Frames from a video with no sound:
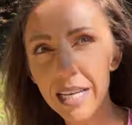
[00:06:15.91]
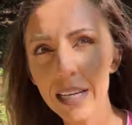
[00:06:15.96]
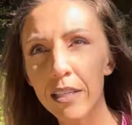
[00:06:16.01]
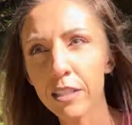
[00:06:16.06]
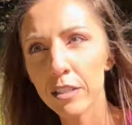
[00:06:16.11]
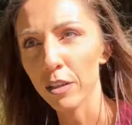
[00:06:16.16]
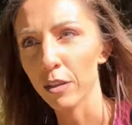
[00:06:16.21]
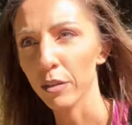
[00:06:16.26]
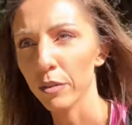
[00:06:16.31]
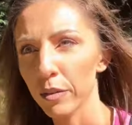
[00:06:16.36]

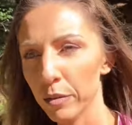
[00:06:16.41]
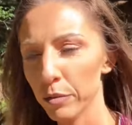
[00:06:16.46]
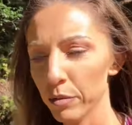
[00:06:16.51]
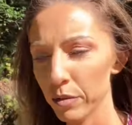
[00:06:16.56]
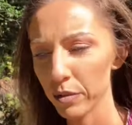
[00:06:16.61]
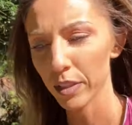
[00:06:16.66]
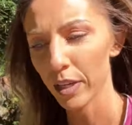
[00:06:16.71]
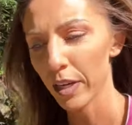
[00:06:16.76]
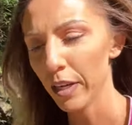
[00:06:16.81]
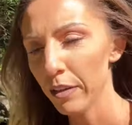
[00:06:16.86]
so it
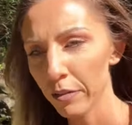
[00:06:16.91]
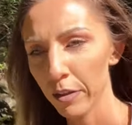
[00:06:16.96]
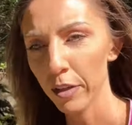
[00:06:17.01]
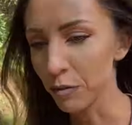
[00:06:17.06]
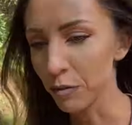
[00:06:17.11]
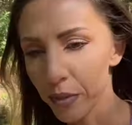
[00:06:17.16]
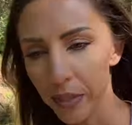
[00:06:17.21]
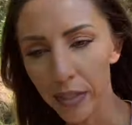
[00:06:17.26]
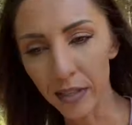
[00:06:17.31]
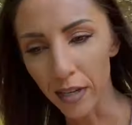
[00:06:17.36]
was kind of
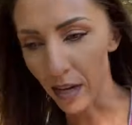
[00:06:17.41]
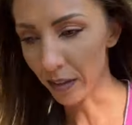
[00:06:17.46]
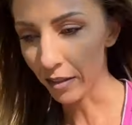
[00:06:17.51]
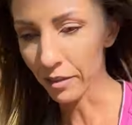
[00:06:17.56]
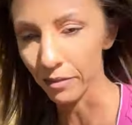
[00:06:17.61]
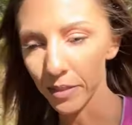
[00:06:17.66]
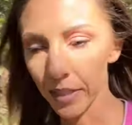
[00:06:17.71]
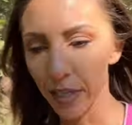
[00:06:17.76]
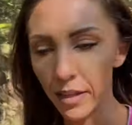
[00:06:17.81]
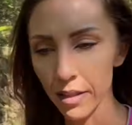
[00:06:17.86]
We did not live
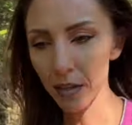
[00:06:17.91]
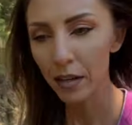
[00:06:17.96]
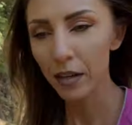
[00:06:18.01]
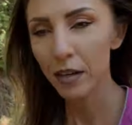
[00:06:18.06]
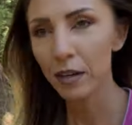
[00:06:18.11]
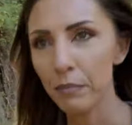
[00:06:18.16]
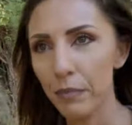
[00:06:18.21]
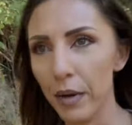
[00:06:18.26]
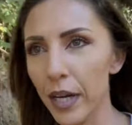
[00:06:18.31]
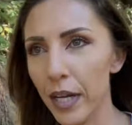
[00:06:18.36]
together,
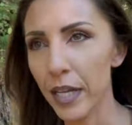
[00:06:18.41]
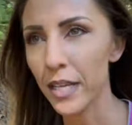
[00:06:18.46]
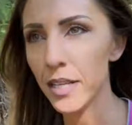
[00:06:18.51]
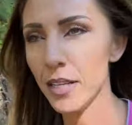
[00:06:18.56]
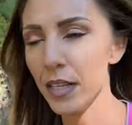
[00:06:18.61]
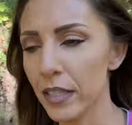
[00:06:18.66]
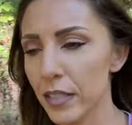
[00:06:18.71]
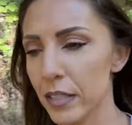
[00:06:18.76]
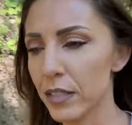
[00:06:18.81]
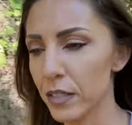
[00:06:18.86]
but he
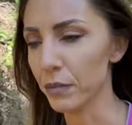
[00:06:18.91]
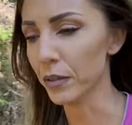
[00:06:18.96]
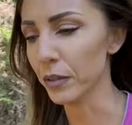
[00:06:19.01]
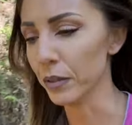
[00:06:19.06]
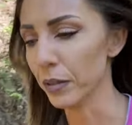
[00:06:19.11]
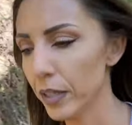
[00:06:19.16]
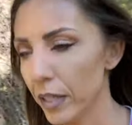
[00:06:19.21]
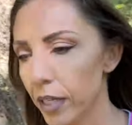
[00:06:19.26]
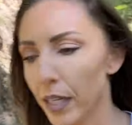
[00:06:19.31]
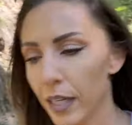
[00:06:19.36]
needed to
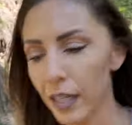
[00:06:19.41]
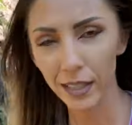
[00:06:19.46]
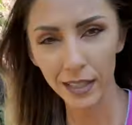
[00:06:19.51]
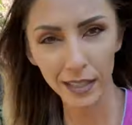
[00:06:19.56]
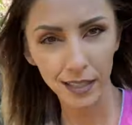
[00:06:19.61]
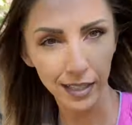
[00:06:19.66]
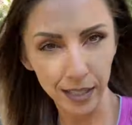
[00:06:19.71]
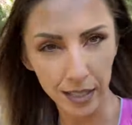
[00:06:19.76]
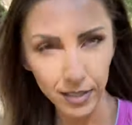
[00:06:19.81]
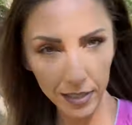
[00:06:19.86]

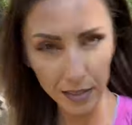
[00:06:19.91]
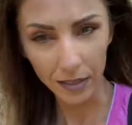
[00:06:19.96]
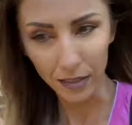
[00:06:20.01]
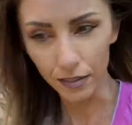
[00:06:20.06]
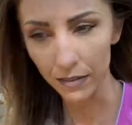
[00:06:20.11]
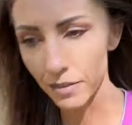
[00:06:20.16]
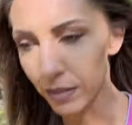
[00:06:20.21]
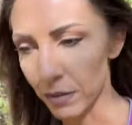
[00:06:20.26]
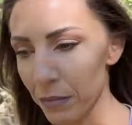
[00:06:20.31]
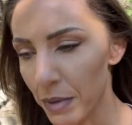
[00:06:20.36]
get his stuff
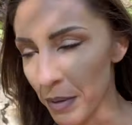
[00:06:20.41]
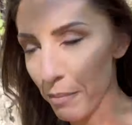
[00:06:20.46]
out of my